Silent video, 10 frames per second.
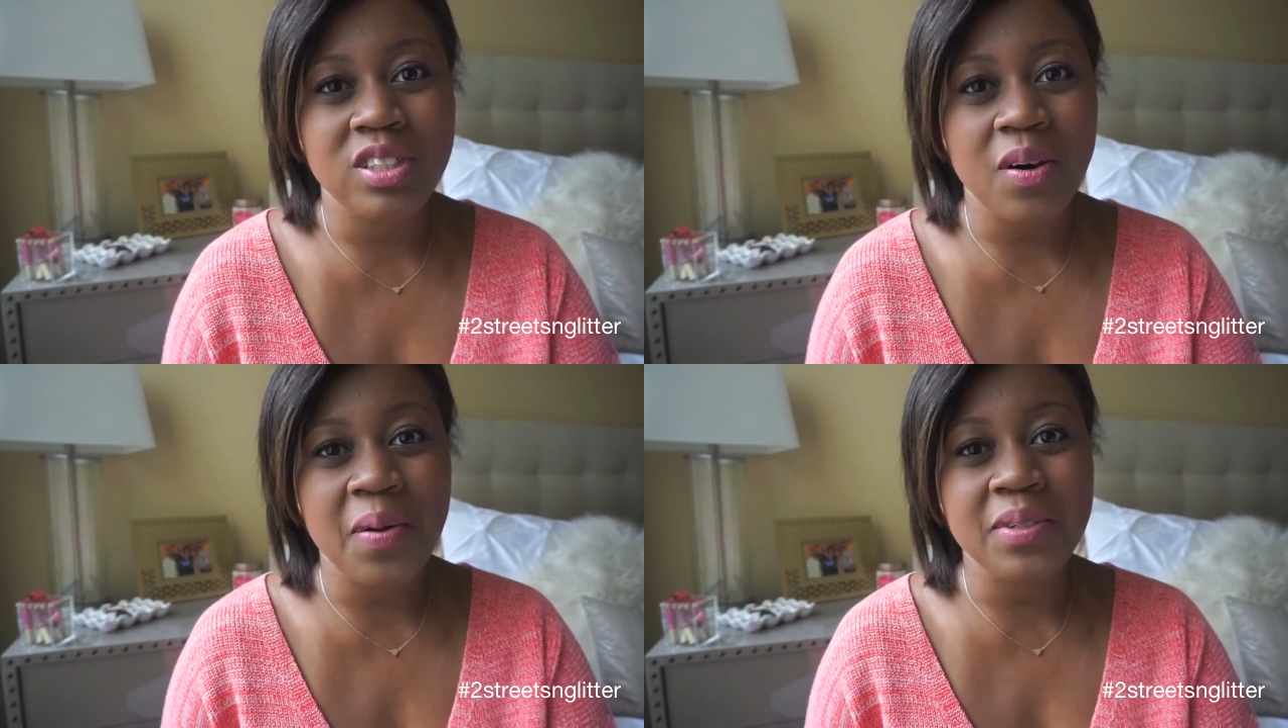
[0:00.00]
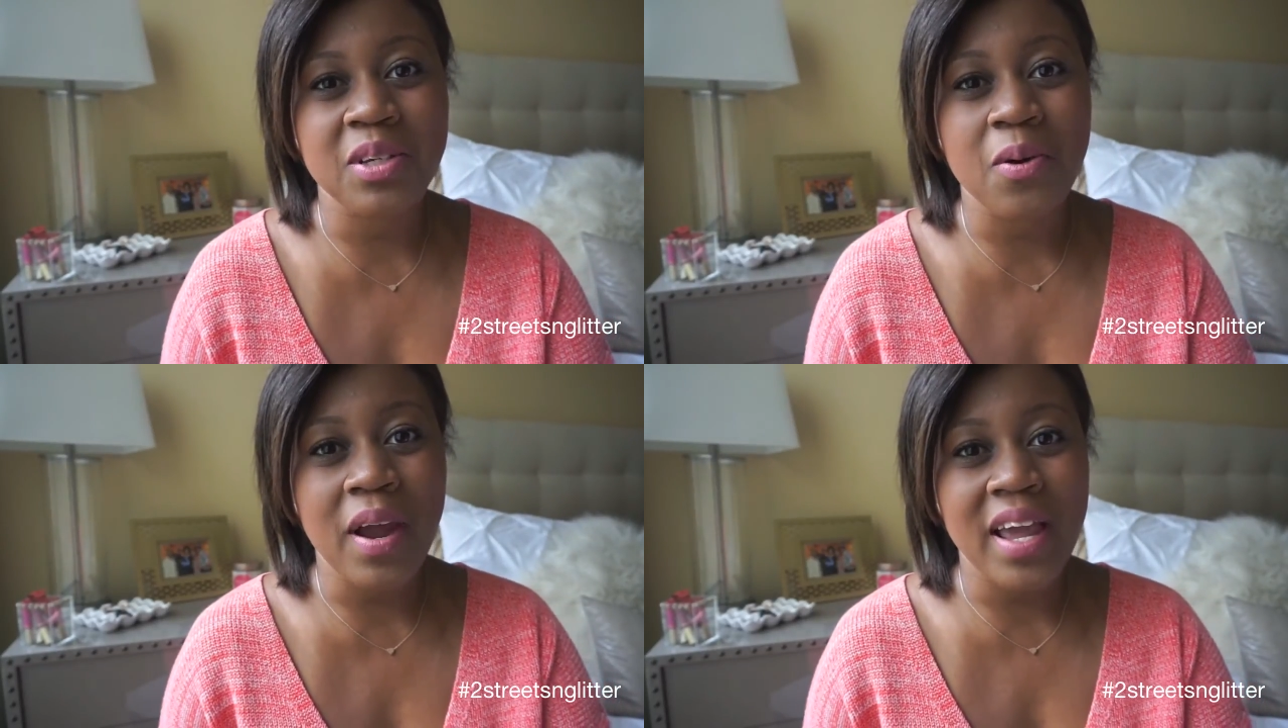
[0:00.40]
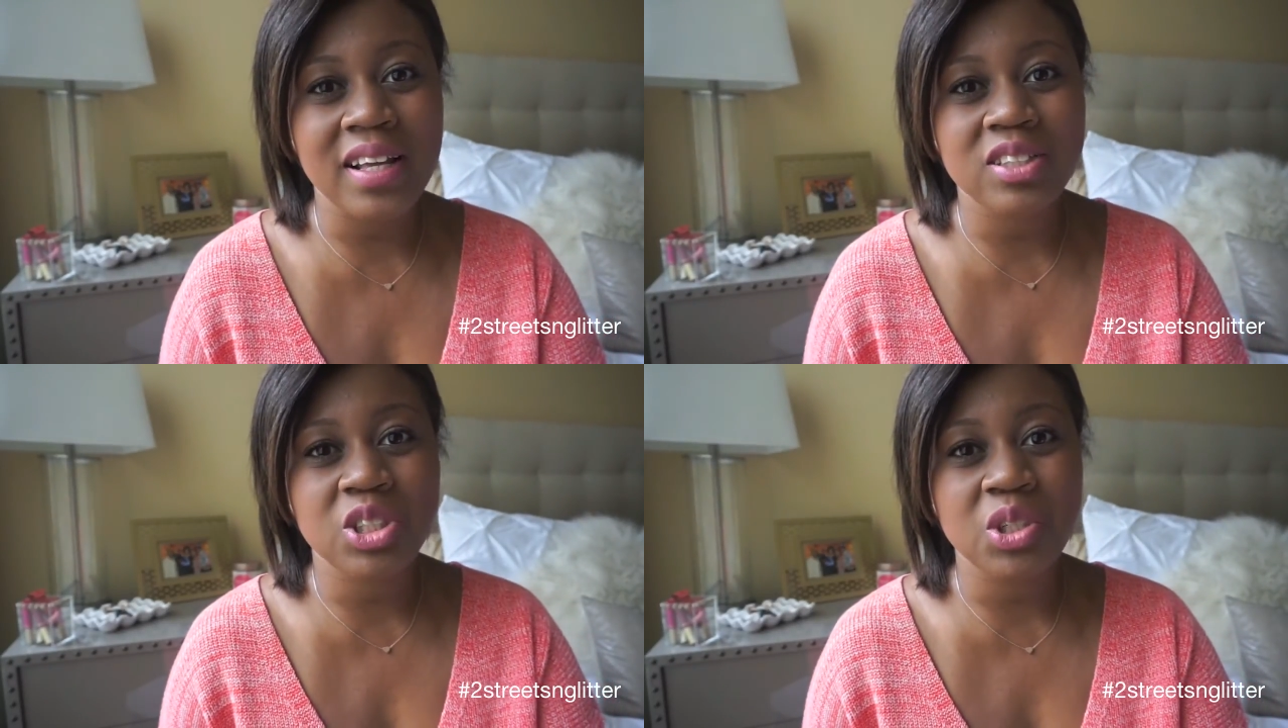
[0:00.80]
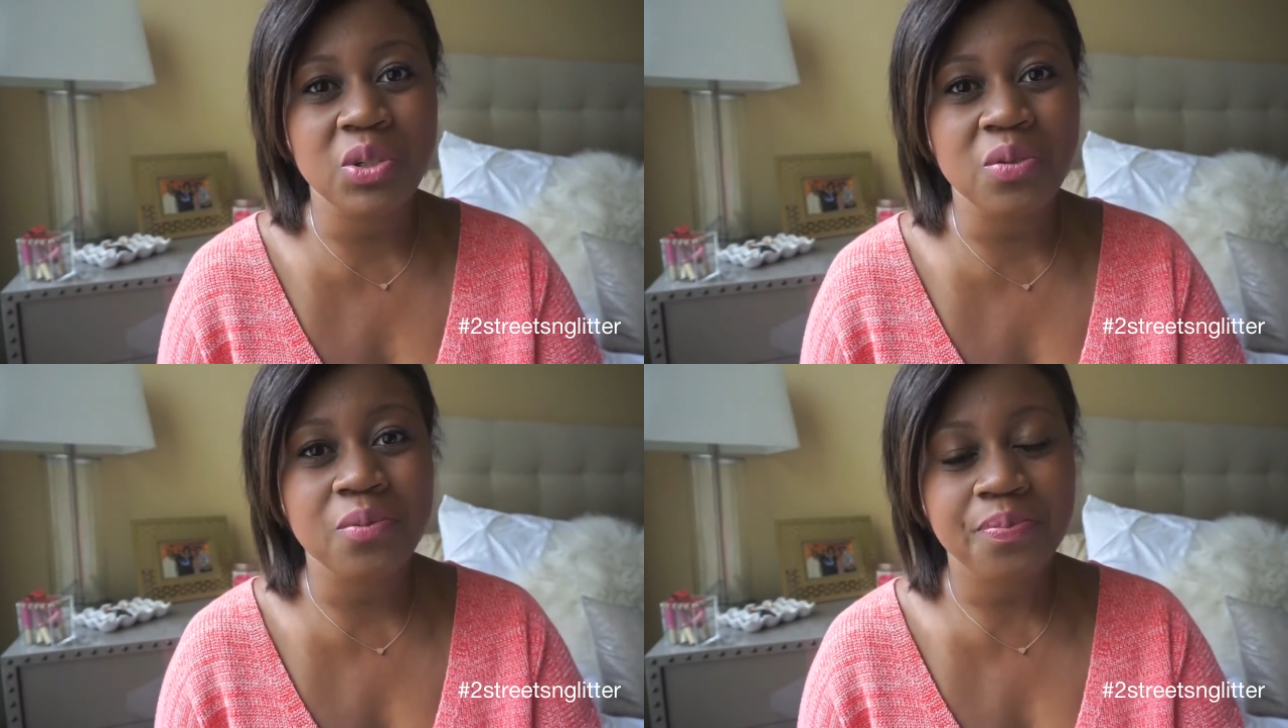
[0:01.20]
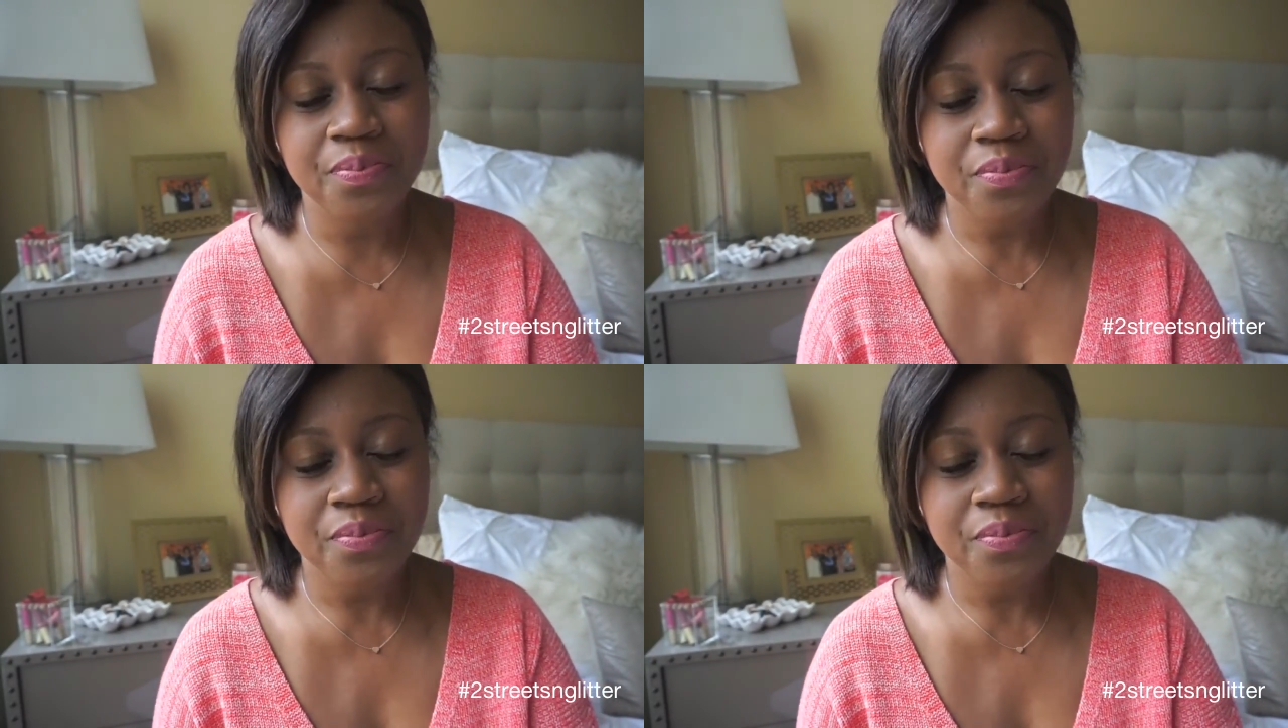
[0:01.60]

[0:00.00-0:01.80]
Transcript: so it was great to